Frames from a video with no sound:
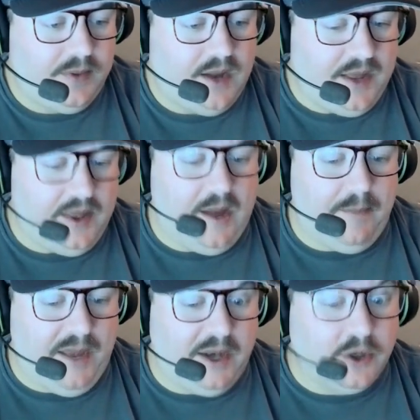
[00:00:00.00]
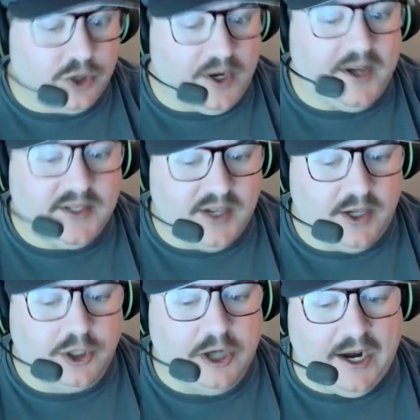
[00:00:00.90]
I bet Drink is going
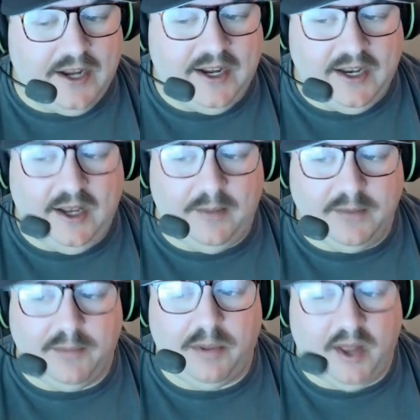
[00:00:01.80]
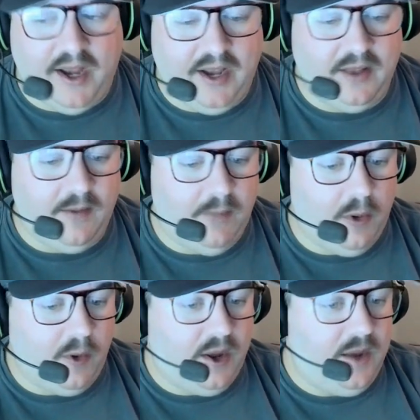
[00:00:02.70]
to try to get him to play in the
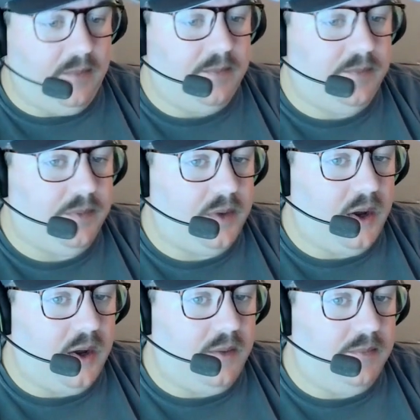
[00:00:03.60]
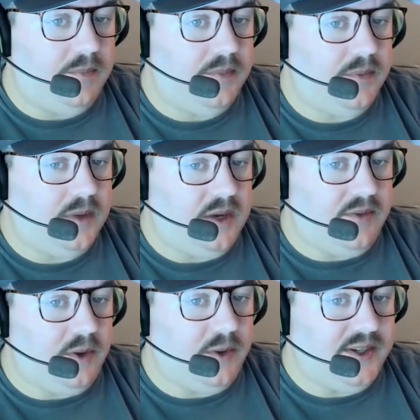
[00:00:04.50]
bowl game,
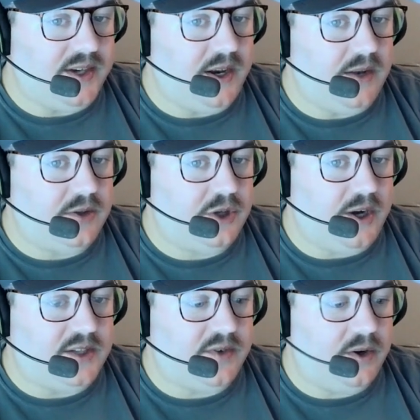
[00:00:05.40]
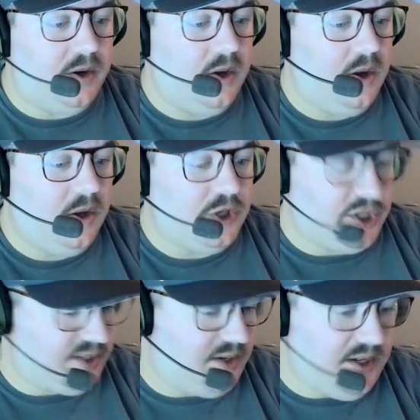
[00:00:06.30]
even though he's going to transfer,
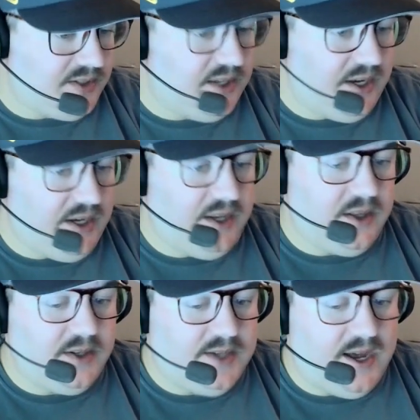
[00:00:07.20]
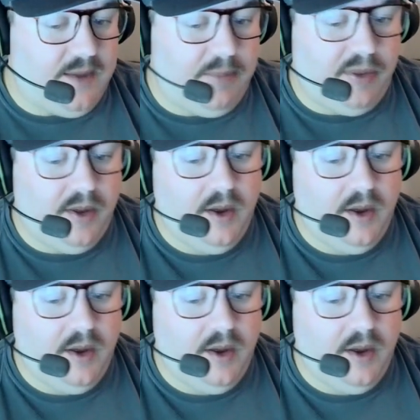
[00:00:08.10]
just because they need the depth.